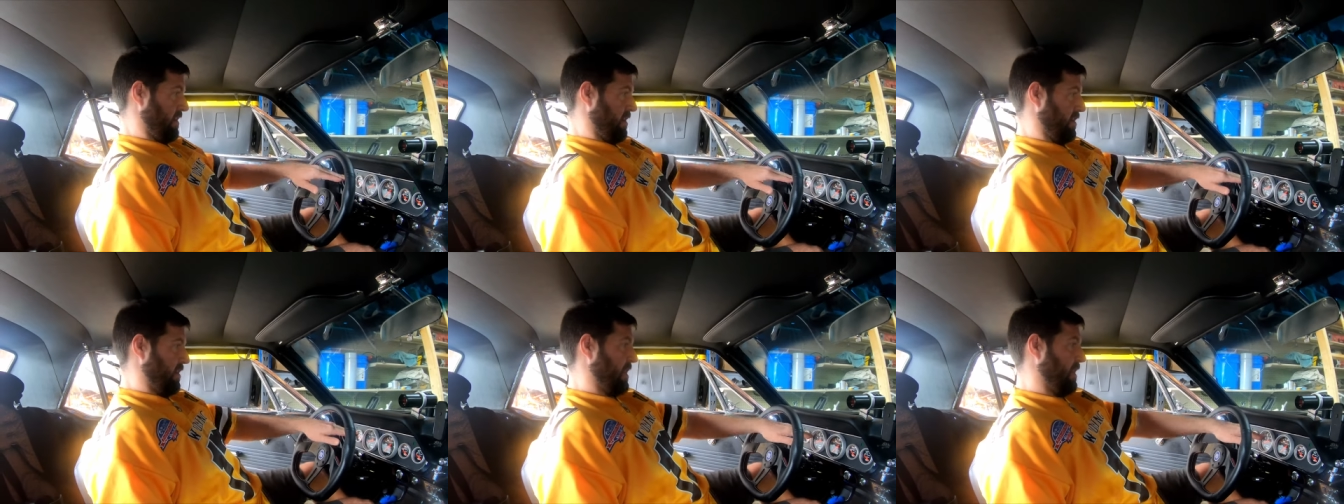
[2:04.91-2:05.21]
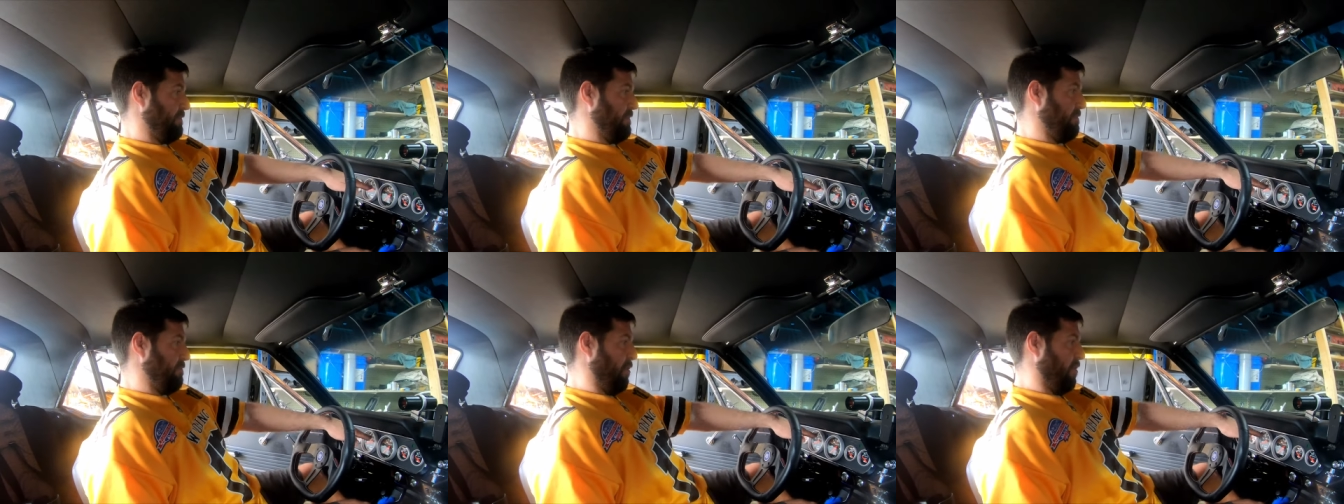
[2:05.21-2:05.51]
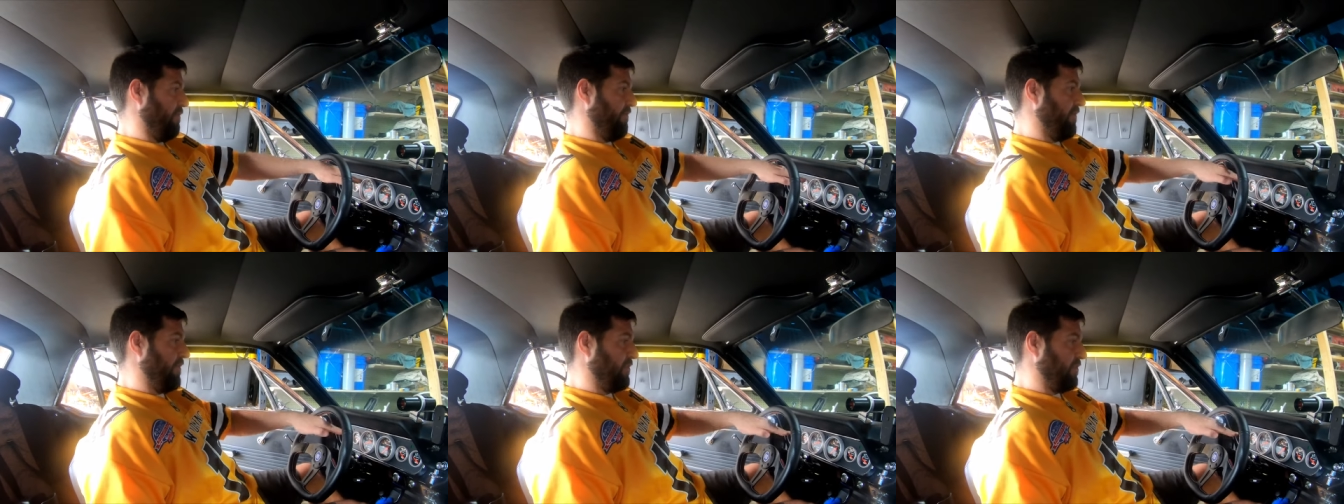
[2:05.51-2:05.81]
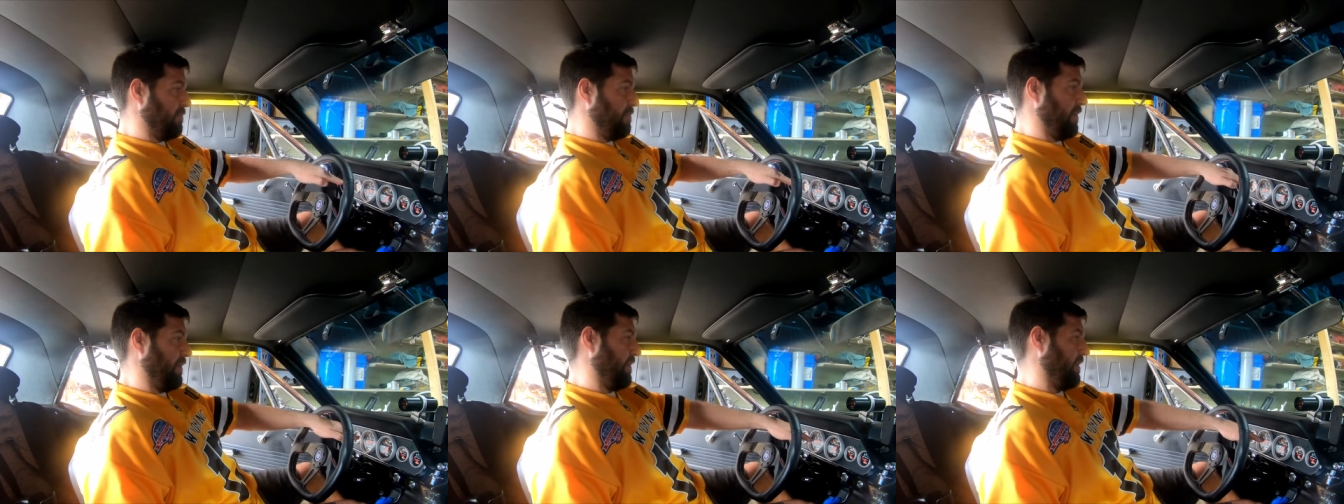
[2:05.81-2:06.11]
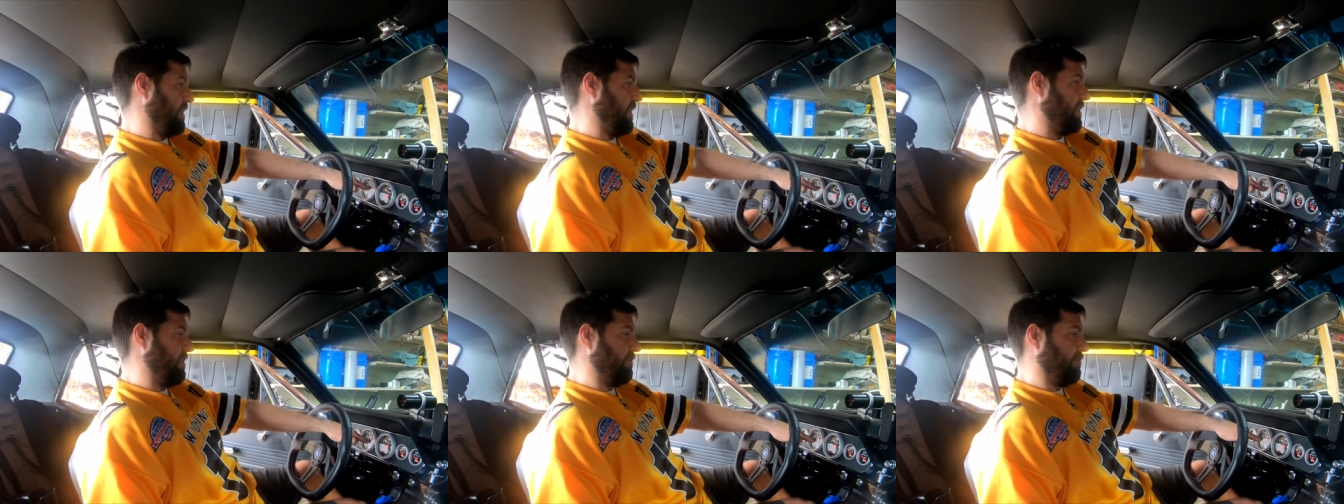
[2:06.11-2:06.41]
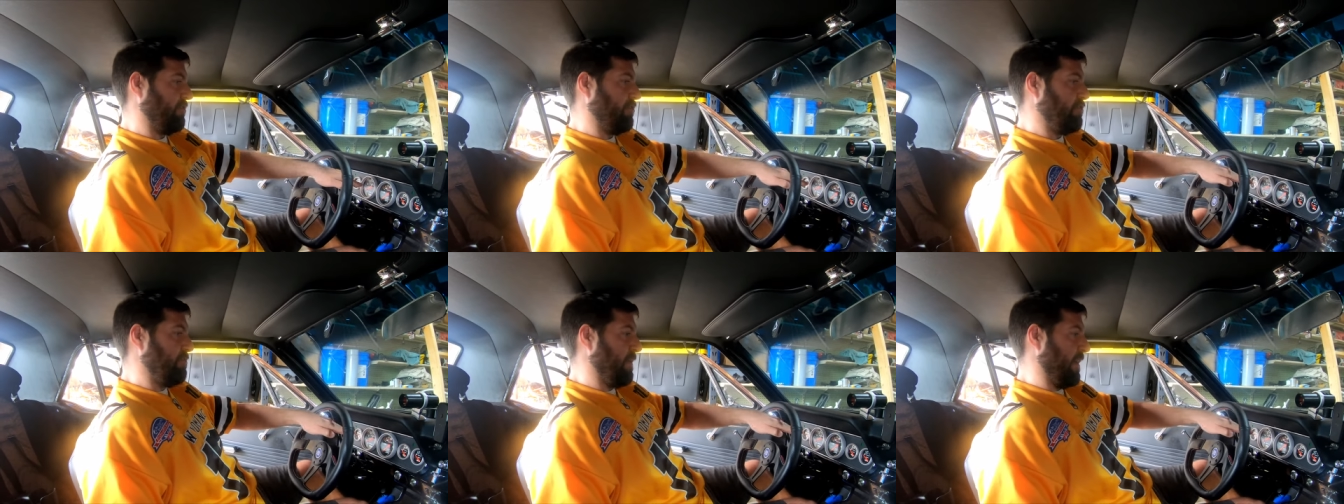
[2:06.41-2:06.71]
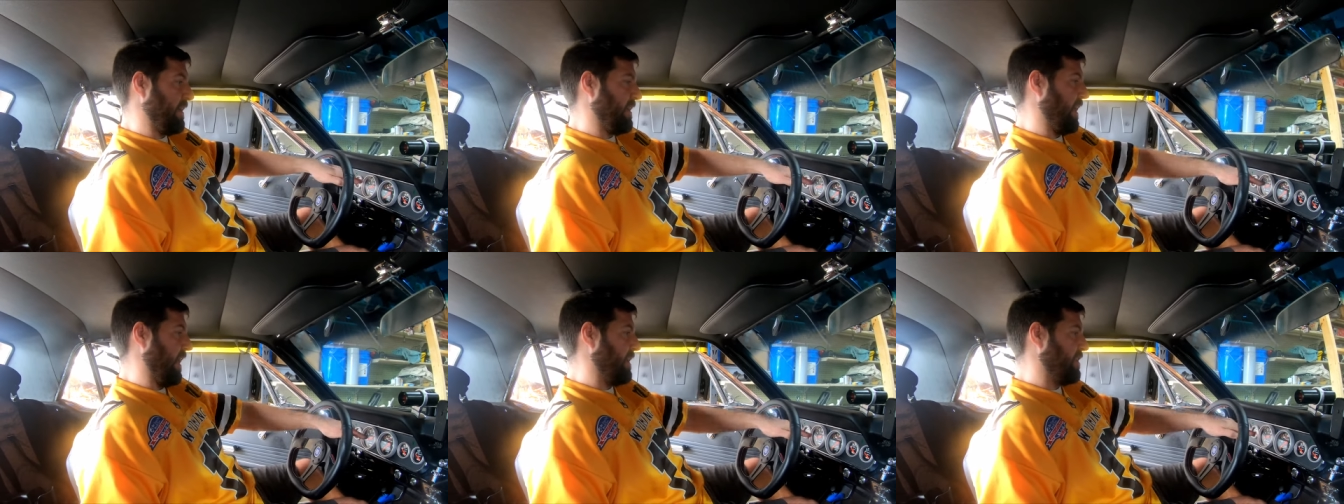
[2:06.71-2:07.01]
it give me more visibility to
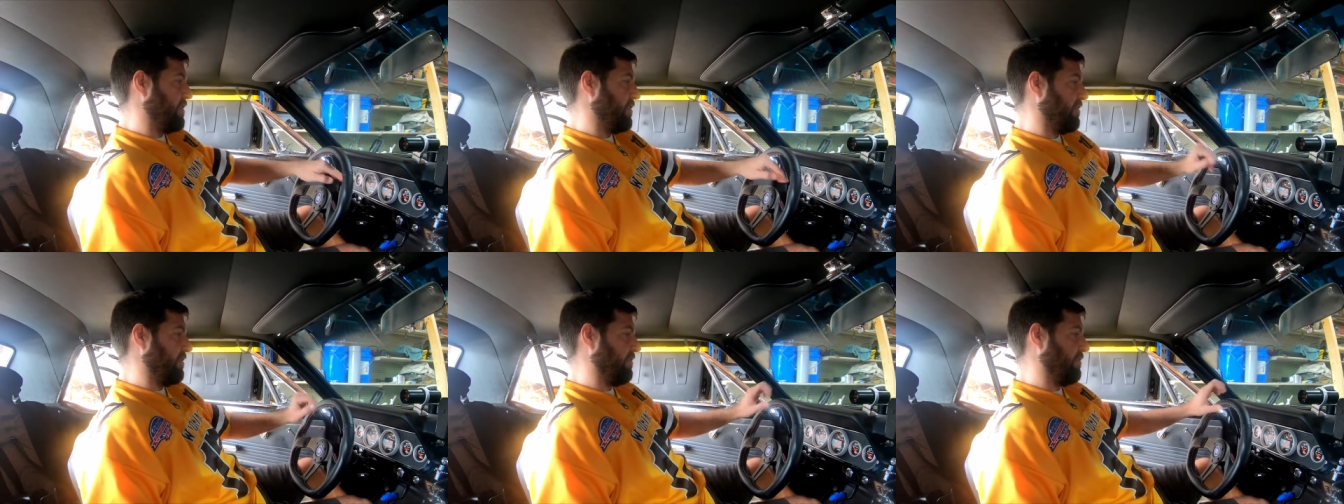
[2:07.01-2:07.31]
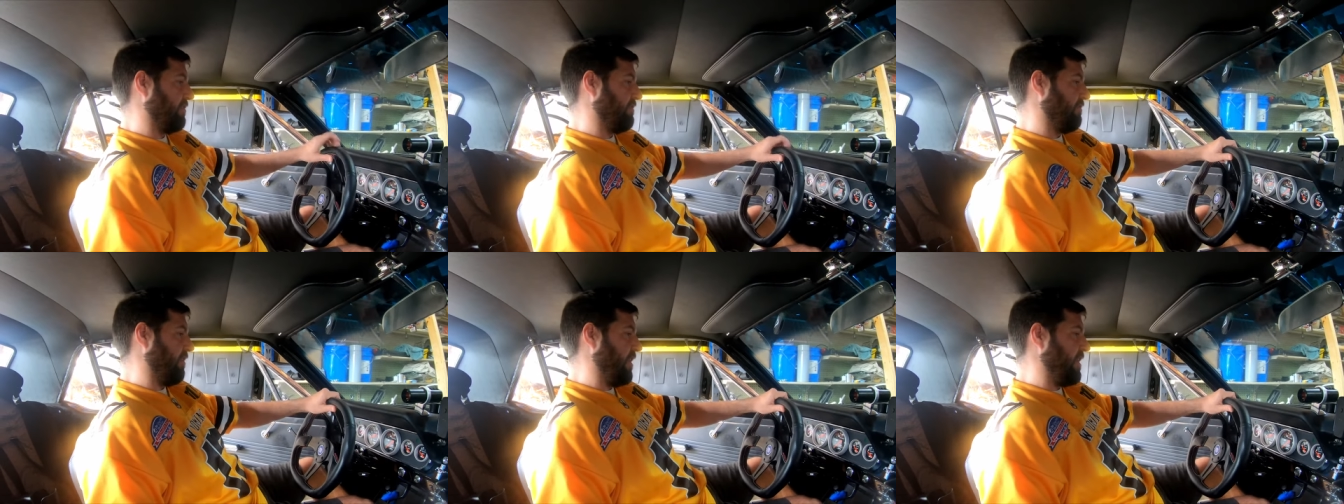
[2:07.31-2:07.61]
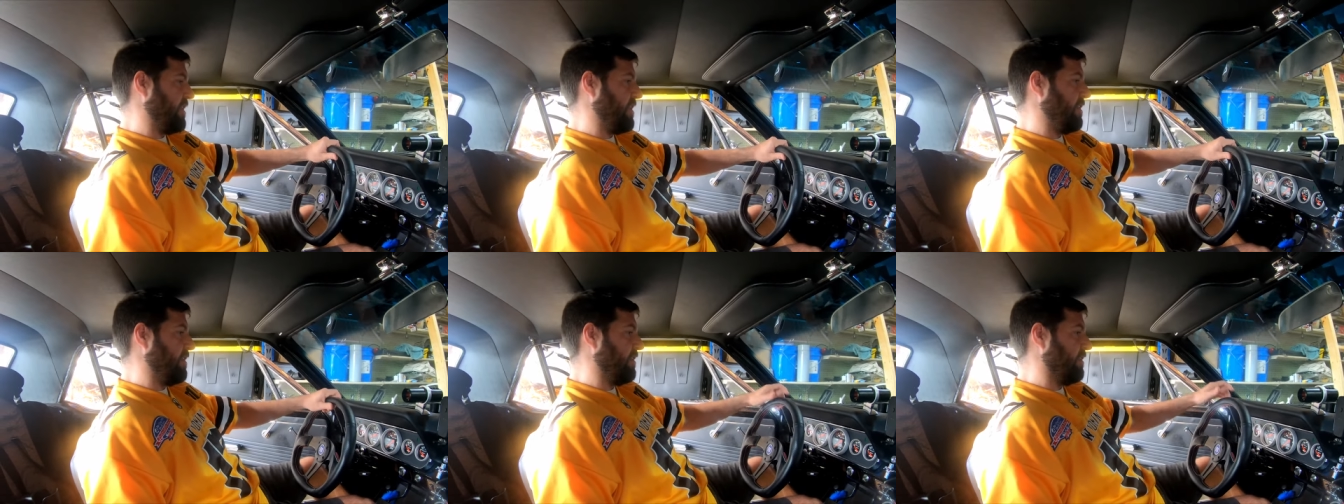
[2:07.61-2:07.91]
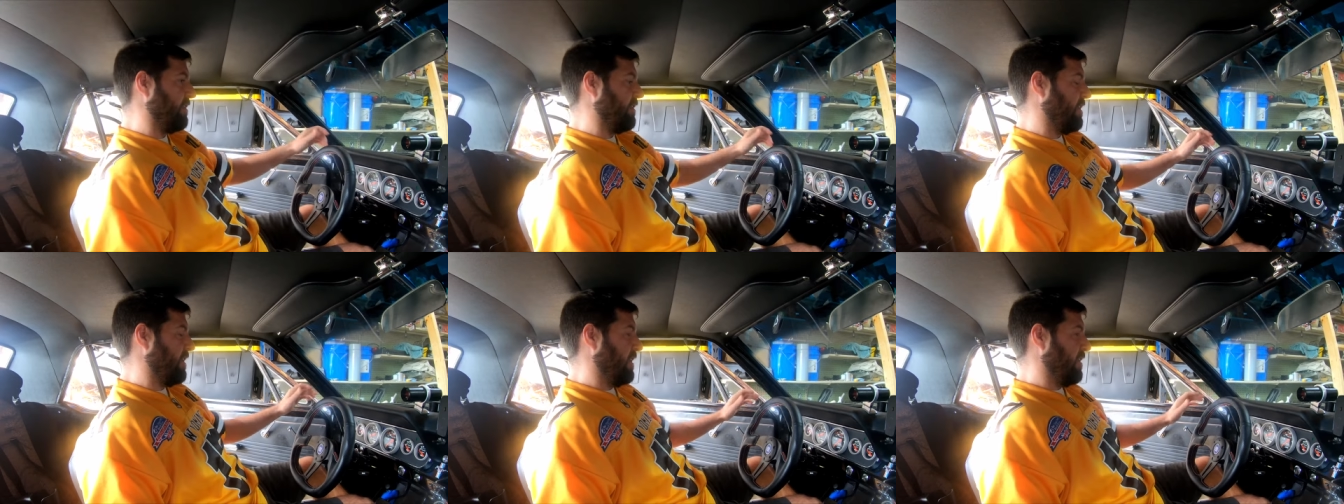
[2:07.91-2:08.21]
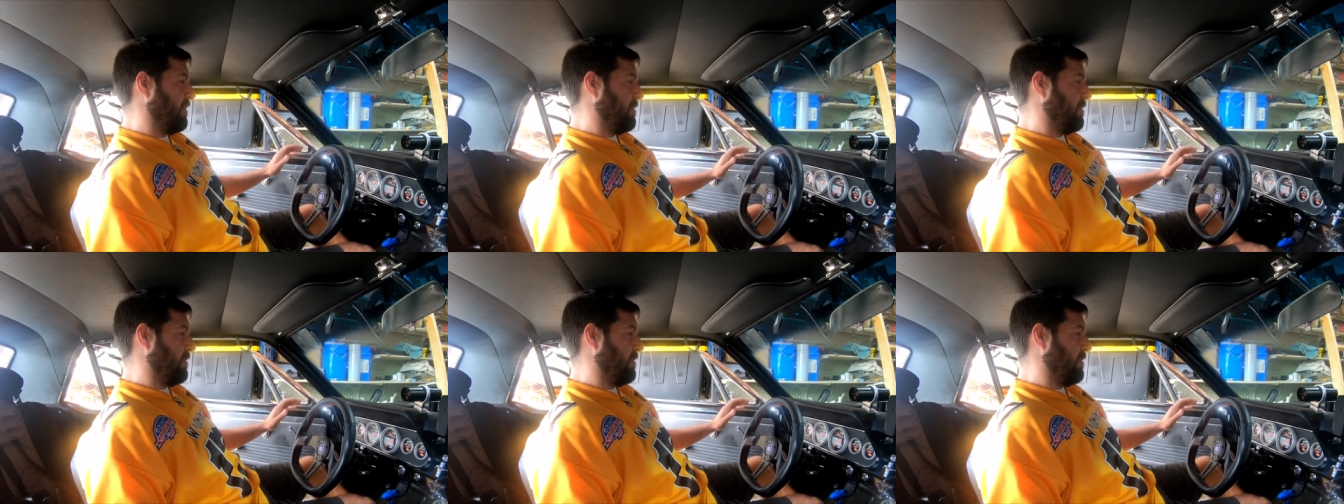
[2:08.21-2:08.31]
my gauges right here.